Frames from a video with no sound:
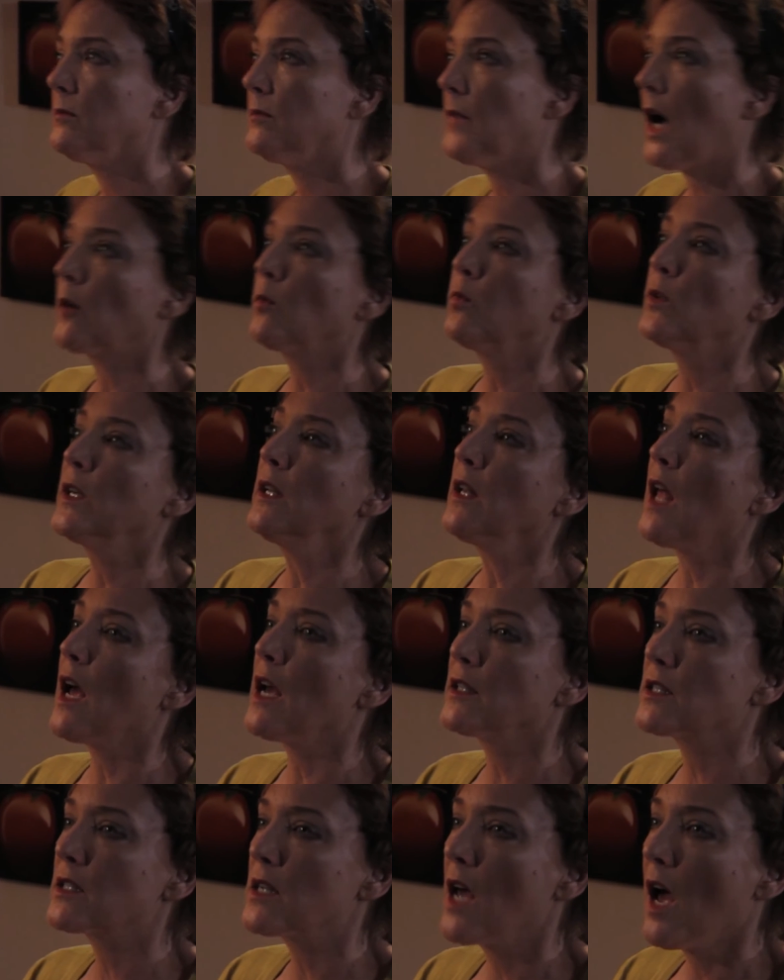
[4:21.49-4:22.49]
I
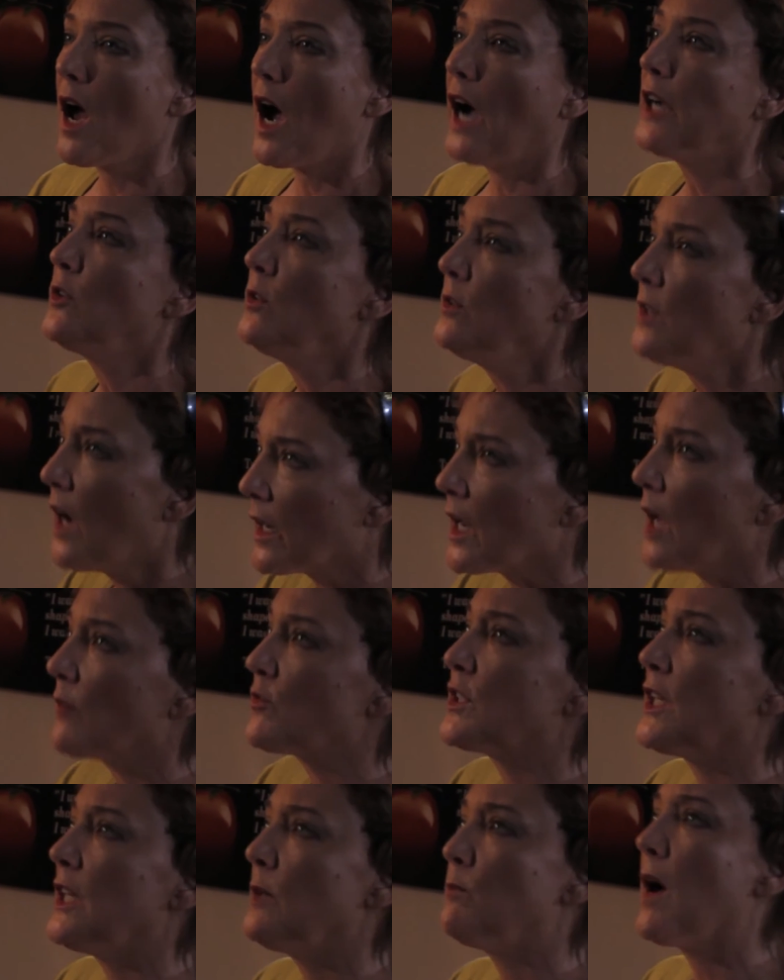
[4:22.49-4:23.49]
realized I do not have
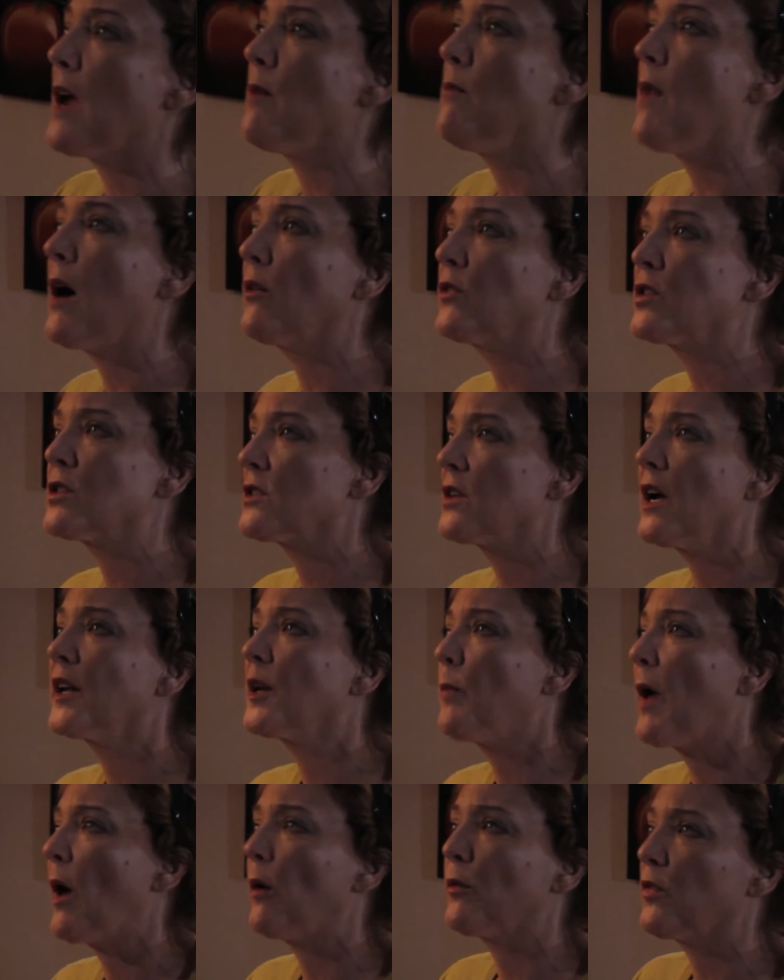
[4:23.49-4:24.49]
to keep my mouth shut
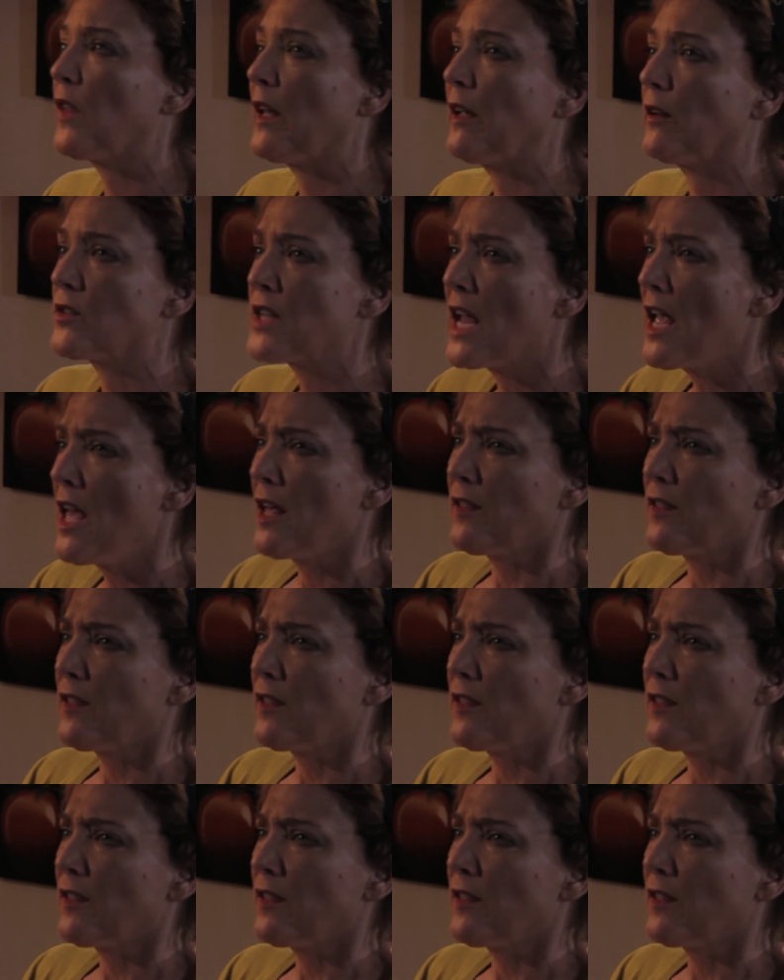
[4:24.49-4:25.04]
about things.